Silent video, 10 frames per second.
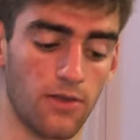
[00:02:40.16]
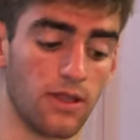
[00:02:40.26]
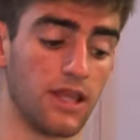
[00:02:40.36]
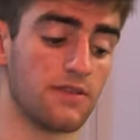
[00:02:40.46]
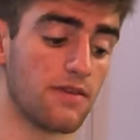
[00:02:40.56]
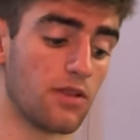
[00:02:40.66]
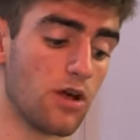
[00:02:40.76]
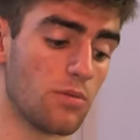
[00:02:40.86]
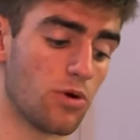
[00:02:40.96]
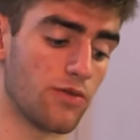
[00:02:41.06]
The leaves have a
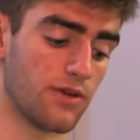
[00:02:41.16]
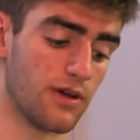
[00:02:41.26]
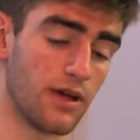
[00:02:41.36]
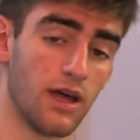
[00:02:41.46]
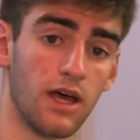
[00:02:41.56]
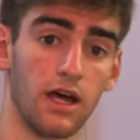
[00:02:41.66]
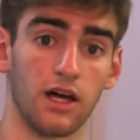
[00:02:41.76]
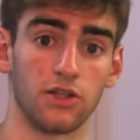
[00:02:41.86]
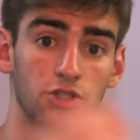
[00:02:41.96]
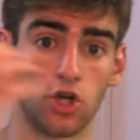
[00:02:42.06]
lot more of a,
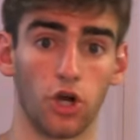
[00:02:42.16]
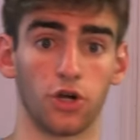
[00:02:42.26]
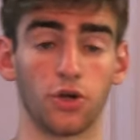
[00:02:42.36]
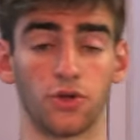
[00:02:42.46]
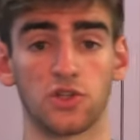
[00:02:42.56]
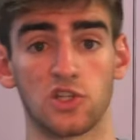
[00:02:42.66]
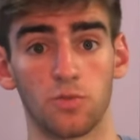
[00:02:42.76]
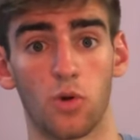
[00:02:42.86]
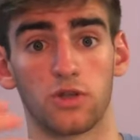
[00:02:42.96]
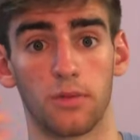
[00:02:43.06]
a darker
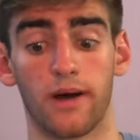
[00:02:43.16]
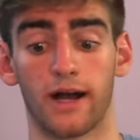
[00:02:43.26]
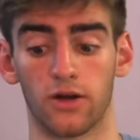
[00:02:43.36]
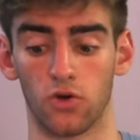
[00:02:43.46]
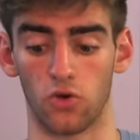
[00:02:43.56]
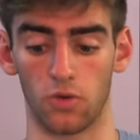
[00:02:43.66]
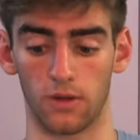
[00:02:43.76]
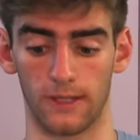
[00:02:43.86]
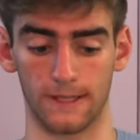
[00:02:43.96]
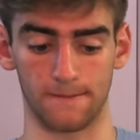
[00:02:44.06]
smoked tobacco,
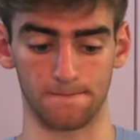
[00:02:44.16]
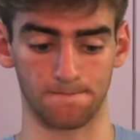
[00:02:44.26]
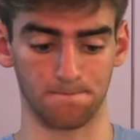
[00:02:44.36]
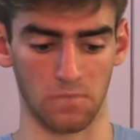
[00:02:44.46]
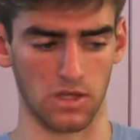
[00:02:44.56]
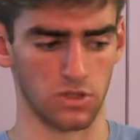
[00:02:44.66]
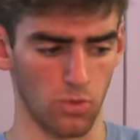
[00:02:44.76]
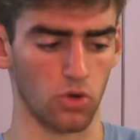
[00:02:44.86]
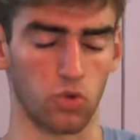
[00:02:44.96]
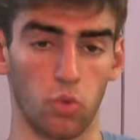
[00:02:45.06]
um,
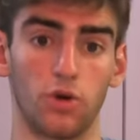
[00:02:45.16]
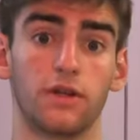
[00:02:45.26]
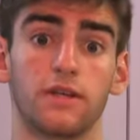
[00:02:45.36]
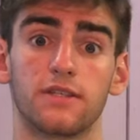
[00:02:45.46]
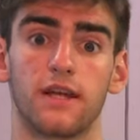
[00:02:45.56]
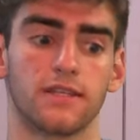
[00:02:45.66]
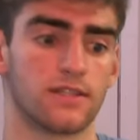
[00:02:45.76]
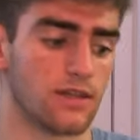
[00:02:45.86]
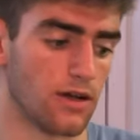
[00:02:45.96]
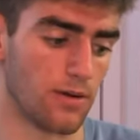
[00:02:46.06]
smoked wood
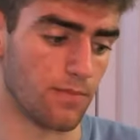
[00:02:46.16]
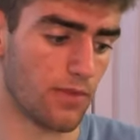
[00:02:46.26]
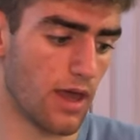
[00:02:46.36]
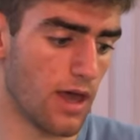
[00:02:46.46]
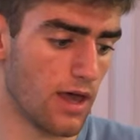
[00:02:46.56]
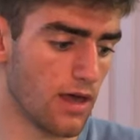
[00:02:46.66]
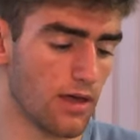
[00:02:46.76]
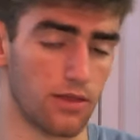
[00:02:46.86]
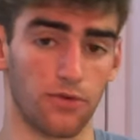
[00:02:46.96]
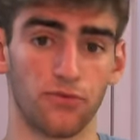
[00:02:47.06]
sense. Um,
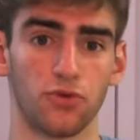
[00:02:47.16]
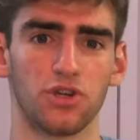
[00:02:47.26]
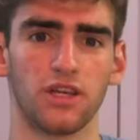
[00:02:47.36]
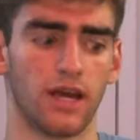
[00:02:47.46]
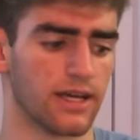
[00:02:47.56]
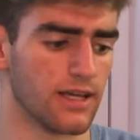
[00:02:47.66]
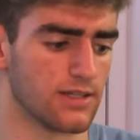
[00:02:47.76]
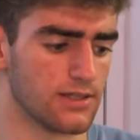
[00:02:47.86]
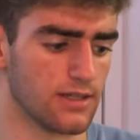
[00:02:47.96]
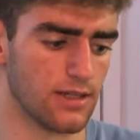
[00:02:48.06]
the fruity, I
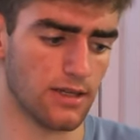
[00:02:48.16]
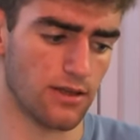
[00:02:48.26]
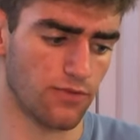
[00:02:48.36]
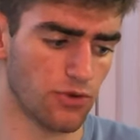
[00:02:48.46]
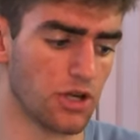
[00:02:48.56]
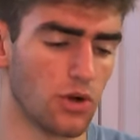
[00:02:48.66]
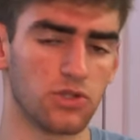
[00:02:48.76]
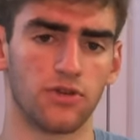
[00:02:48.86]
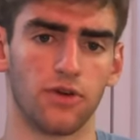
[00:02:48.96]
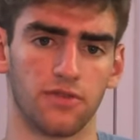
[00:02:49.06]
guess, the fruity
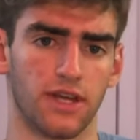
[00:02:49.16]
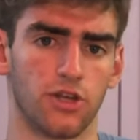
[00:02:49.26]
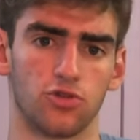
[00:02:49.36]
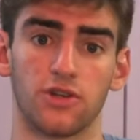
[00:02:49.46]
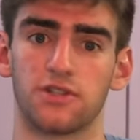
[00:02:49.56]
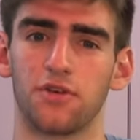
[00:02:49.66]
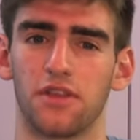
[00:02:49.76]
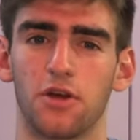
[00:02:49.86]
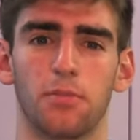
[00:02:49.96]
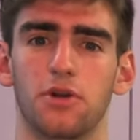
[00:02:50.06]
notes of, of tangerine are still
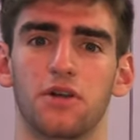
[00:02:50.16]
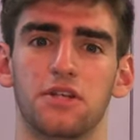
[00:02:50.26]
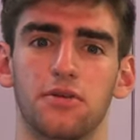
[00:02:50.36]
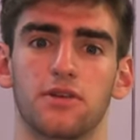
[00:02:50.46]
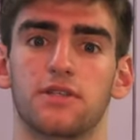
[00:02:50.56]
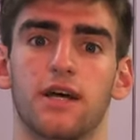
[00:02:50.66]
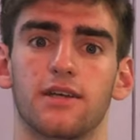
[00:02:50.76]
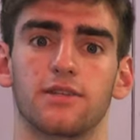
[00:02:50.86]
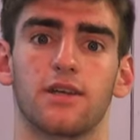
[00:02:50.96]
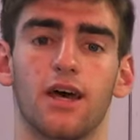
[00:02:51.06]
there, but not nearly as,
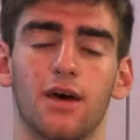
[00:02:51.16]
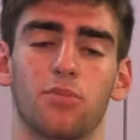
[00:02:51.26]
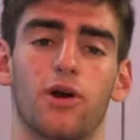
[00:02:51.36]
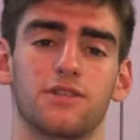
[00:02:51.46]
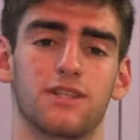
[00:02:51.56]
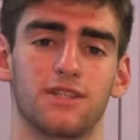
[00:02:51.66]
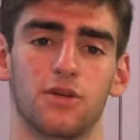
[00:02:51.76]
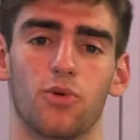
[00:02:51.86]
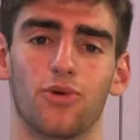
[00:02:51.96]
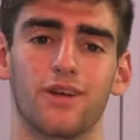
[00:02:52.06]
as present as they
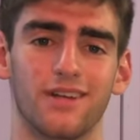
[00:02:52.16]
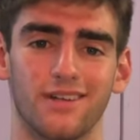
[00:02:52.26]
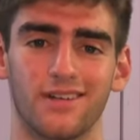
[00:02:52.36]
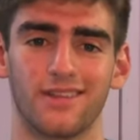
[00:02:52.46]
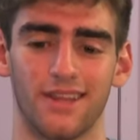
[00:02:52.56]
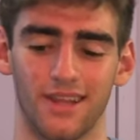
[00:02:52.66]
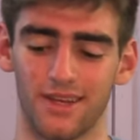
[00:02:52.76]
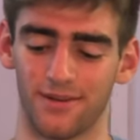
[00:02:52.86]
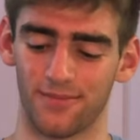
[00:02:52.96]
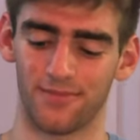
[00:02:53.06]
were in the
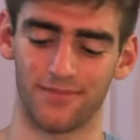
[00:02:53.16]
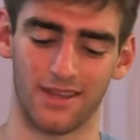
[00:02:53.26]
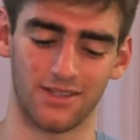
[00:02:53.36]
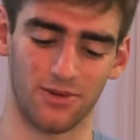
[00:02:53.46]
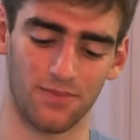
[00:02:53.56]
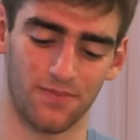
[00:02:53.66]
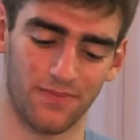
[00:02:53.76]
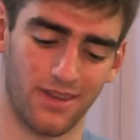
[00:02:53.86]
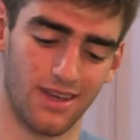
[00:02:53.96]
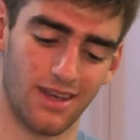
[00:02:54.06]
lid. So
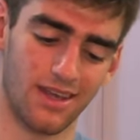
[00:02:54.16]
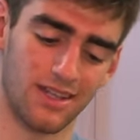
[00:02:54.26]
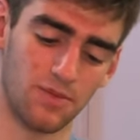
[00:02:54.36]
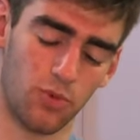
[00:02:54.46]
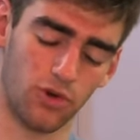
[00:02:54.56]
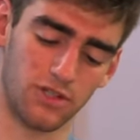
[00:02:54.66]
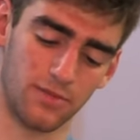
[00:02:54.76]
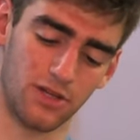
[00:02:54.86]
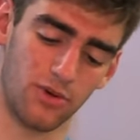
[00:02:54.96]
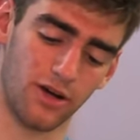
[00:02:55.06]
let's pour some
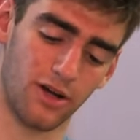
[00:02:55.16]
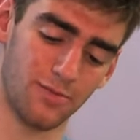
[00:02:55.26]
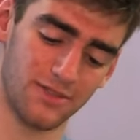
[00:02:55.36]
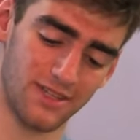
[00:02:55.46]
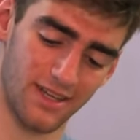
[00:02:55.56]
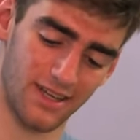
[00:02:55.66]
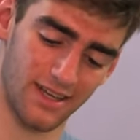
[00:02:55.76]
into our cups.